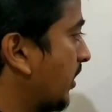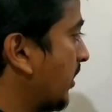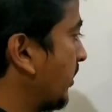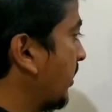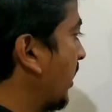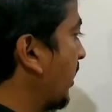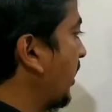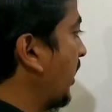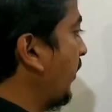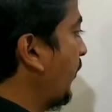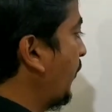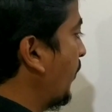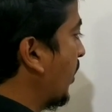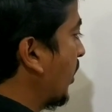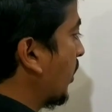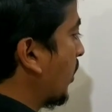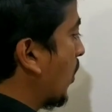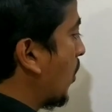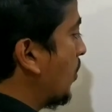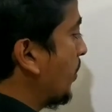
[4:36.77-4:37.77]
Then if you
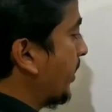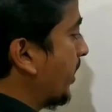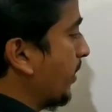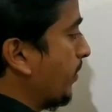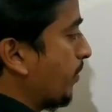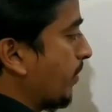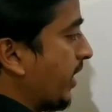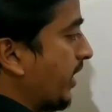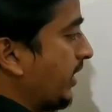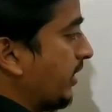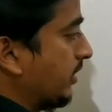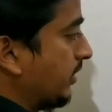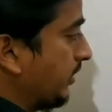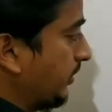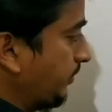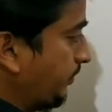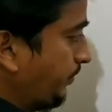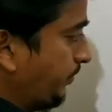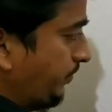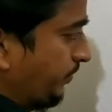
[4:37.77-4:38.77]
are counting by
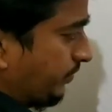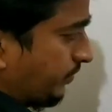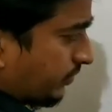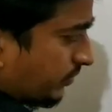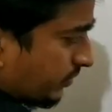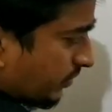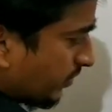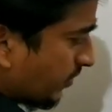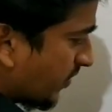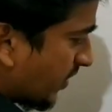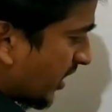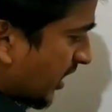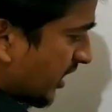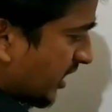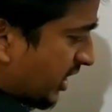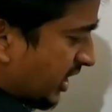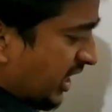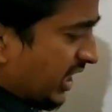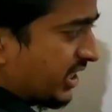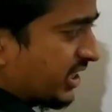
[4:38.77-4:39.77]

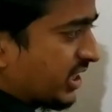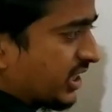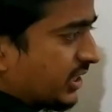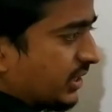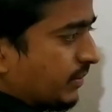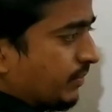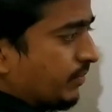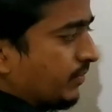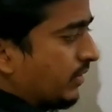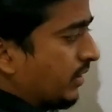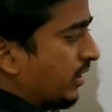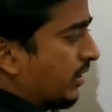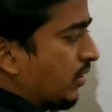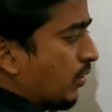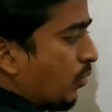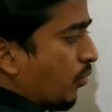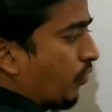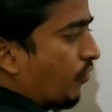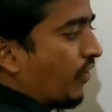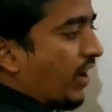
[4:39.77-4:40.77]
6,
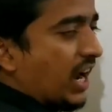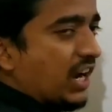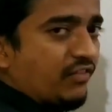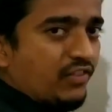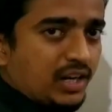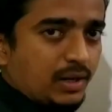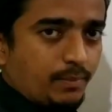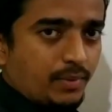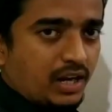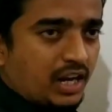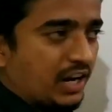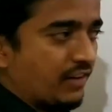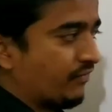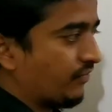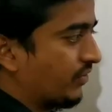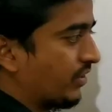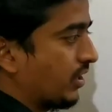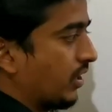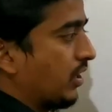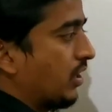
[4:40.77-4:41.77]
5 will be
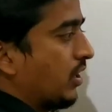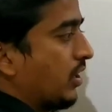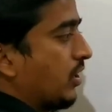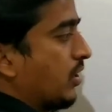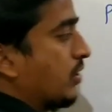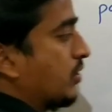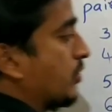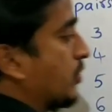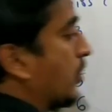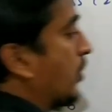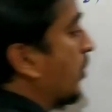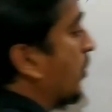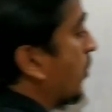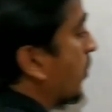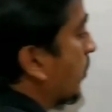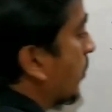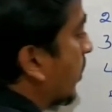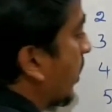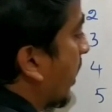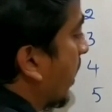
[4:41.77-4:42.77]
left. So
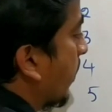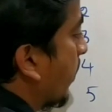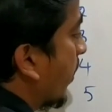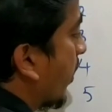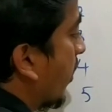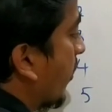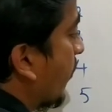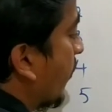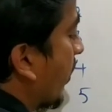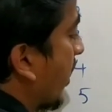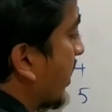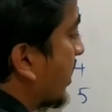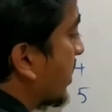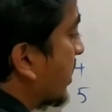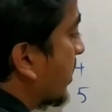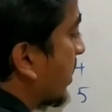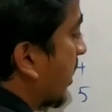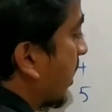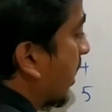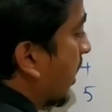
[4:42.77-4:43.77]
the number of
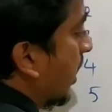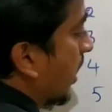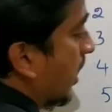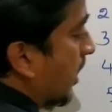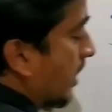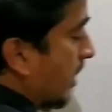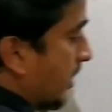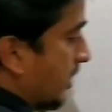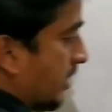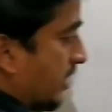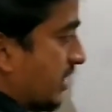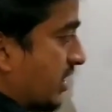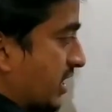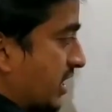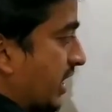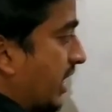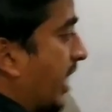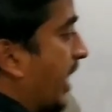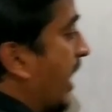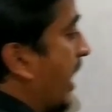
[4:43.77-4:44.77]
eggs
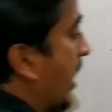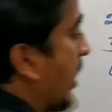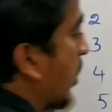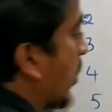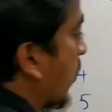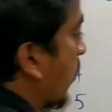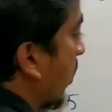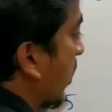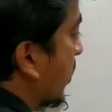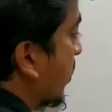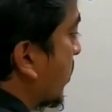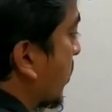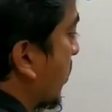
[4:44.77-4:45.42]
A equals